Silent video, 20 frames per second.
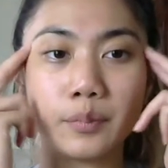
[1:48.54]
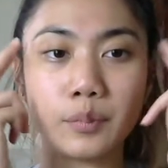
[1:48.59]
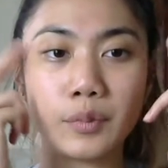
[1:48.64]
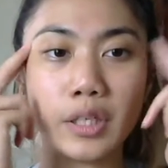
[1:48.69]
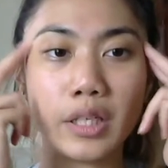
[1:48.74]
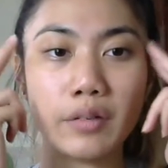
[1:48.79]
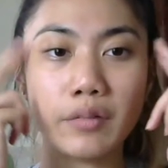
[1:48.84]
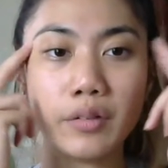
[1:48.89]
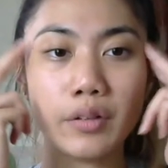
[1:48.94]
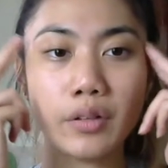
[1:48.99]

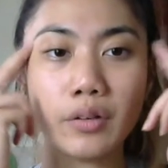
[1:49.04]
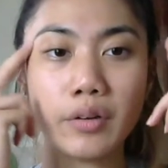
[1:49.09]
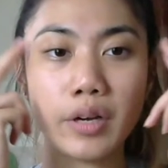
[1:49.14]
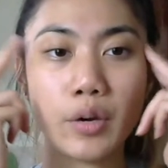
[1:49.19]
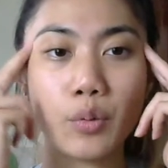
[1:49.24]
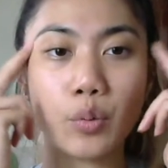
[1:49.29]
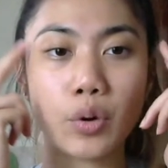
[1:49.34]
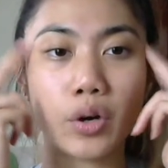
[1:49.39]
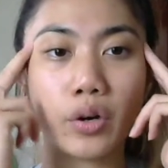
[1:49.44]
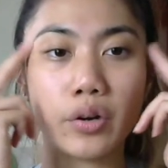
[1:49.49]
Even though I
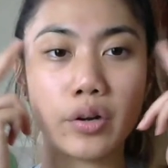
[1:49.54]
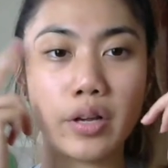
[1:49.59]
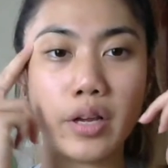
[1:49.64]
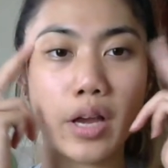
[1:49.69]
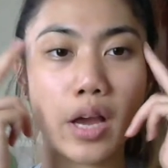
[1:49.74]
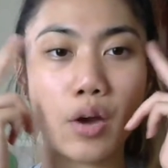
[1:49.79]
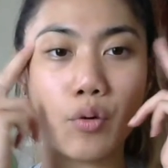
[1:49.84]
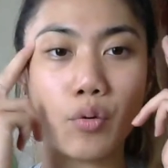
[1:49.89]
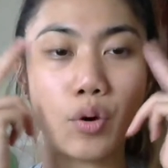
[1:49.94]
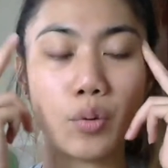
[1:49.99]
worry
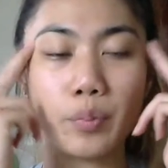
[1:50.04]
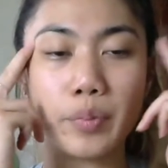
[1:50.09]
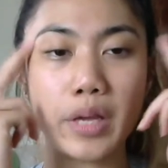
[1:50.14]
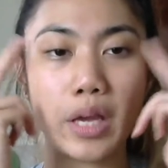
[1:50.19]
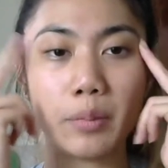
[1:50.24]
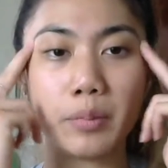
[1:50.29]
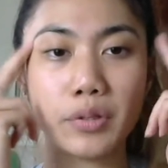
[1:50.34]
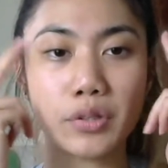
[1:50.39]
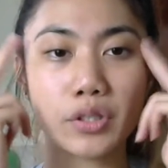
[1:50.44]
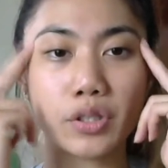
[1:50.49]
I won't be
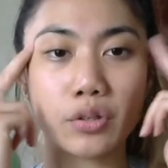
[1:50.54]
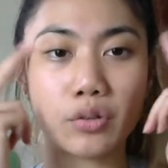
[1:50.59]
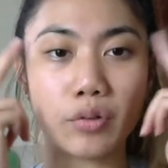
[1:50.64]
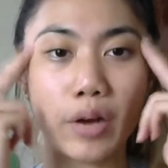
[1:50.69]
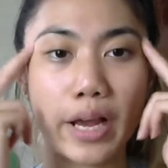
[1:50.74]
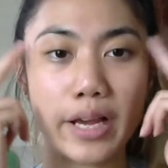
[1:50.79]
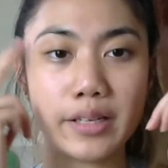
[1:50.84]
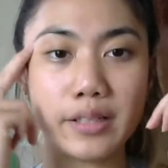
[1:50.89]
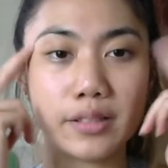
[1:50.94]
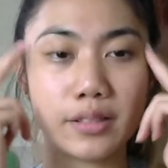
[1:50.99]
able to
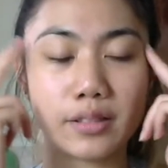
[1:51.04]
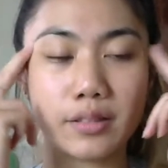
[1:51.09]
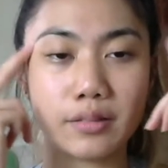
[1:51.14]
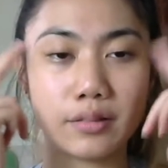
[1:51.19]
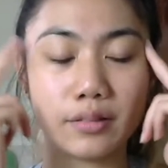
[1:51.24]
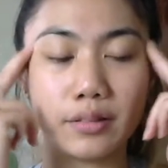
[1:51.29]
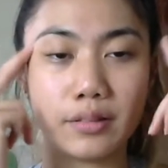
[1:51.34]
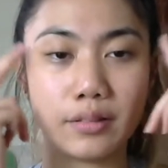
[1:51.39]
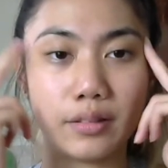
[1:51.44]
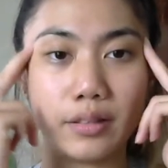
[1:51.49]
rise
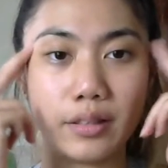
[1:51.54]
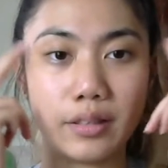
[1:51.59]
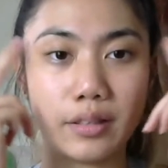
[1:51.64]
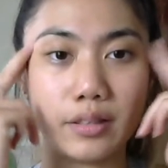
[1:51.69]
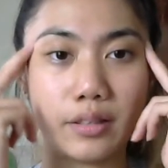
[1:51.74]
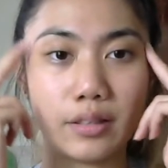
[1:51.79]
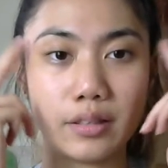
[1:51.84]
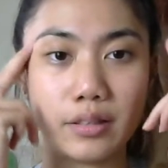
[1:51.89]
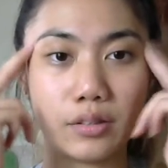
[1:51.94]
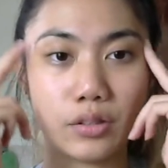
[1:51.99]

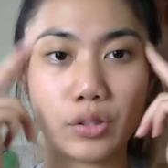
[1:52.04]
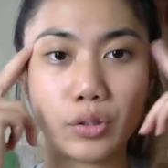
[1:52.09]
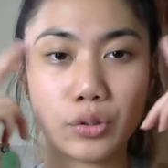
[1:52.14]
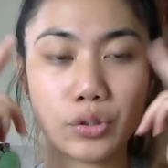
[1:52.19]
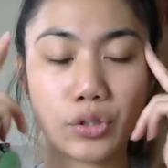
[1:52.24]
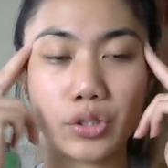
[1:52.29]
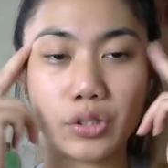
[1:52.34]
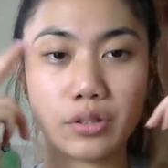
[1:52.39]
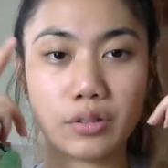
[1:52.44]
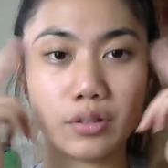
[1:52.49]

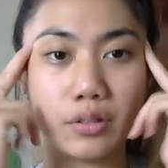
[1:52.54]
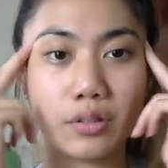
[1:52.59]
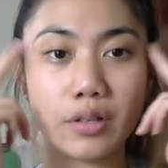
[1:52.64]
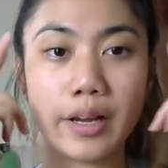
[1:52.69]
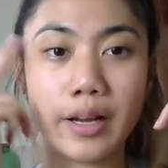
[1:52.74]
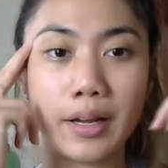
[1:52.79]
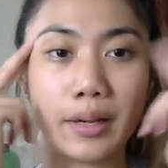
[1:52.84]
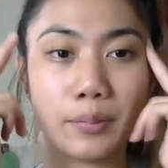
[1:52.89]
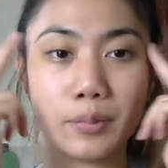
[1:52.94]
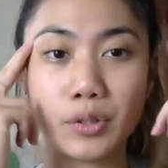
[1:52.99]
social
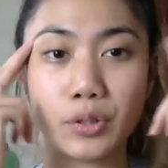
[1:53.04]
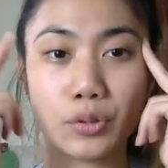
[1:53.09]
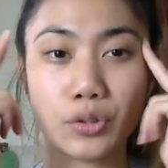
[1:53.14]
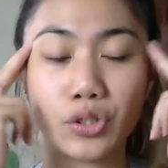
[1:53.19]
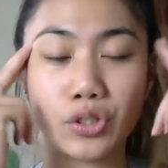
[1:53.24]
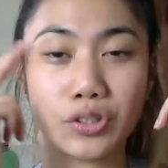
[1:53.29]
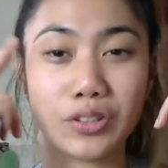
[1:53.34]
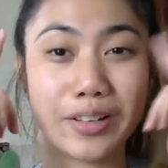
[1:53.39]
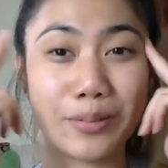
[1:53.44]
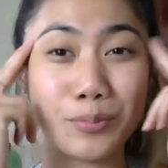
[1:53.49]

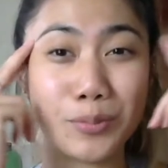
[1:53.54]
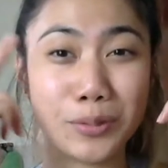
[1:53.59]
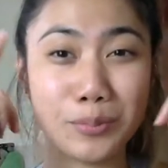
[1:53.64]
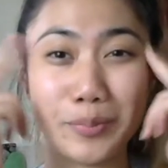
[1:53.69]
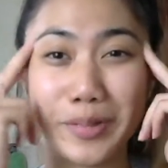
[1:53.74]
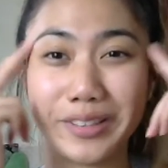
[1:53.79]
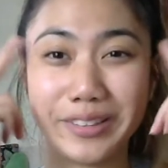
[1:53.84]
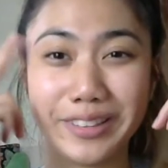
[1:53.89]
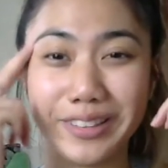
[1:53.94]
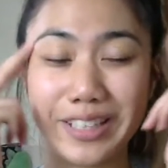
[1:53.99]

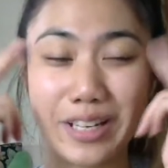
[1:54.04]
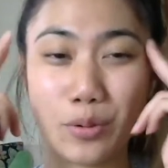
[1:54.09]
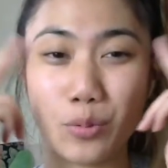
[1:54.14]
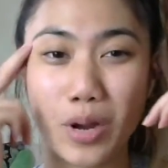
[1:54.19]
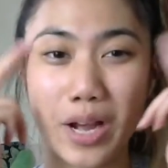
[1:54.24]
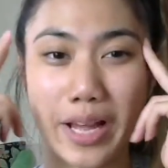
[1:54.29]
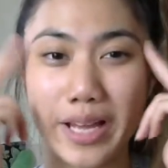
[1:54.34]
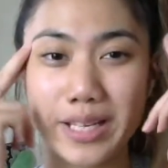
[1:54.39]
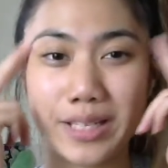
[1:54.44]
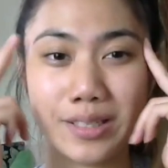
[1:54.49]
mobility
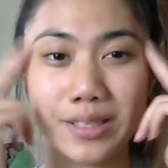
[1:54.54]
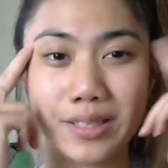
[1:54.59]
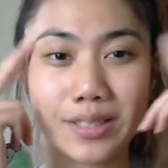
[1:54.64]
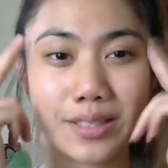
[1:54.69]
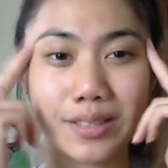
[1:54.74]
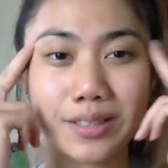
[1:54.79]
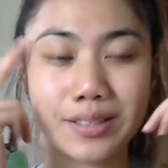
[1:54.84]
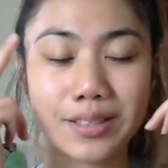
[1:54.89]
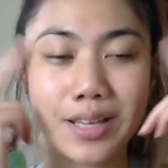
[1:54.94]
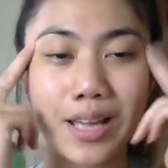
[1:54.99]
wise,
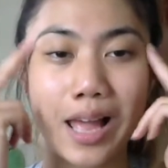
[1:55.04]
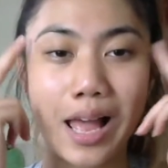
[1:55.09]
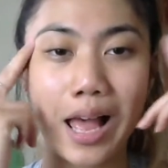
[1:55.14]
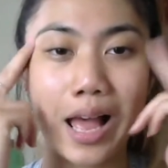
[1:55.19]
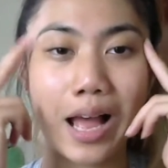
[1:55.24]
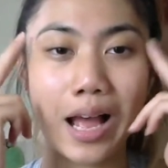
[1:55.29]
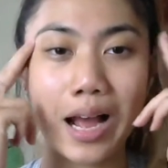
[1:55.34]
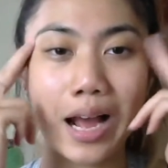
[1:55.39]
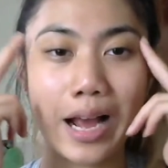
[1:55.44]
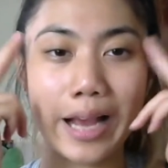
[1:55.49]

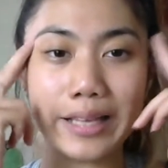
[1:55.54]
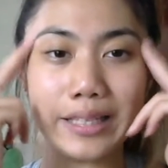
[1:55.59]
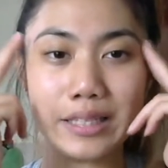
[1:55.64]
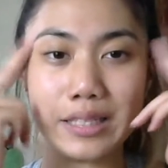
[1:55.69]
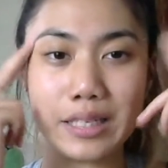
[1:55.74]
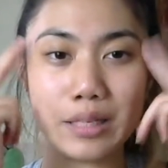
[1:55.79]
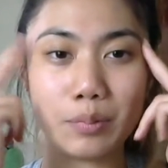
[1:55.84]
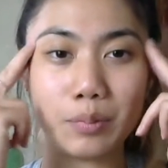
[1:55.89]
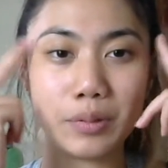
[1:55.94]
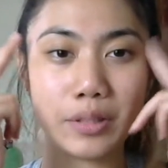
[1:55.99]
I
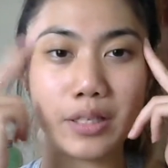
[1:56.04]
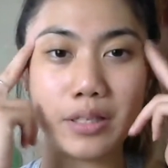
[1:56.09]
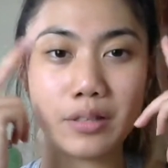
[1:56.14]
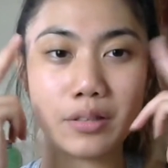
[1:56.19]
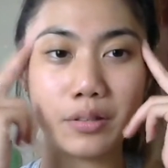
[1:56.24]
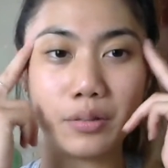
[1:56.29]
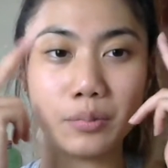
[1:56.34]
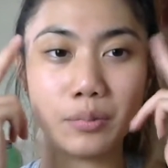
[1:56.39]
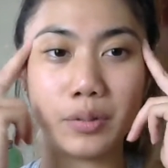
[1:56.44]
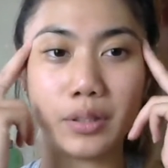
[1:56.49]
deeply and
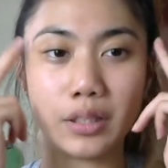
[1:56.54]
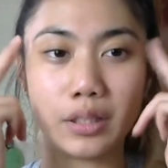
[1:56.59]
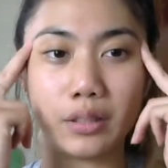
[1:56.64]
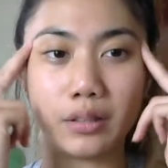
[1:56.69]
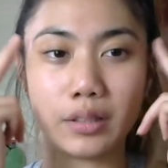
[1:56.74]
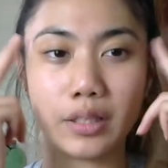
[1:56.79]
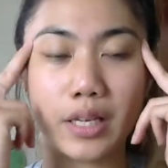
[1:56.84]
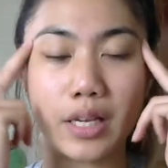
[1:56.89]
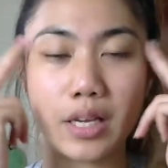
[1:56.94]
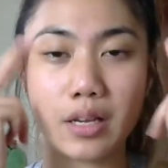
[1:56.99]

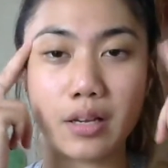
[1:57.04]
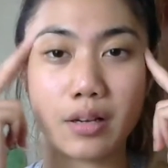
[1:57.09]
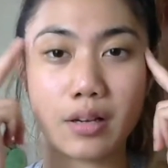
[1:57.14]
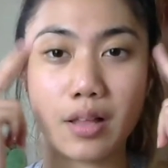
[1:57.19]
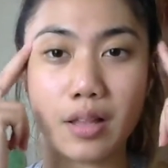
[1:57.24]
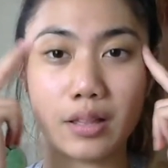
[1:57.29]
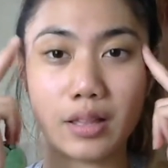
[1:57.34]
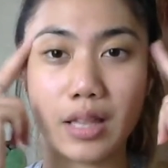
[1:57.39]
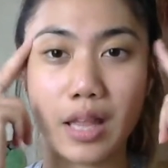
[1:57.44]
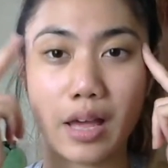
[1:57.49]
completely
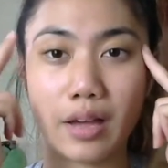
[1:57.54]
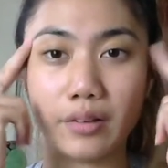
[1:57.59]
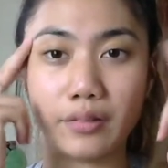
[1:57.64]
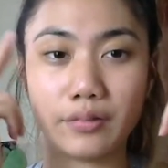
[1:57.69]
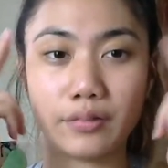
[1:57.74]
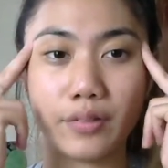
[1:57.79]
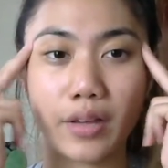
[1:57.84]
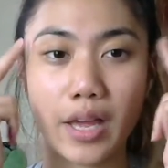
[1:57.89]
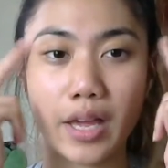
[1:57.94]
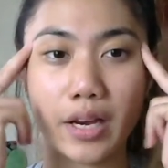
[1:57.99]
love
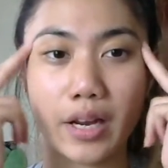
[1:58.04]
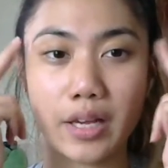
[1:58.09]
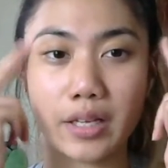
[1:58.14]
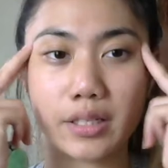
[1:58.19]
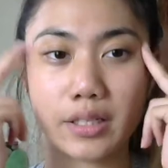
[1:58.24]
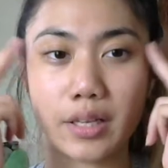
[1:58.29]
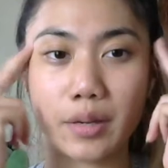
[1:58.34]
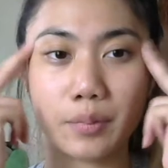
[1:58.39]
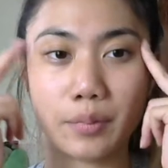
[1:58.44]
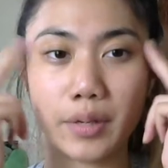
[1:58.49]
and
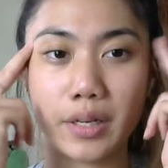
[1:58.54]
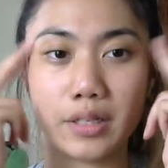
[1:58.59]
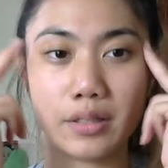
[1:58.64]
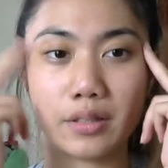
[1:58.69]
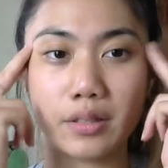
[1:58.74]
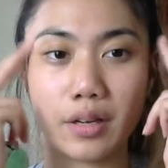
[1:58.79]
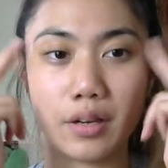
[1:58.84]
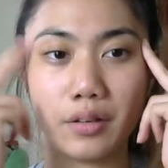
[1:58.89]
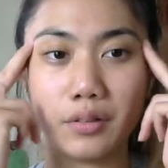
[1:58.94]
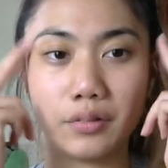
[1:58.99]
accept
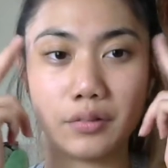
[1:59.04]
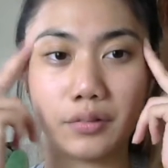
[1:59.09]
myself.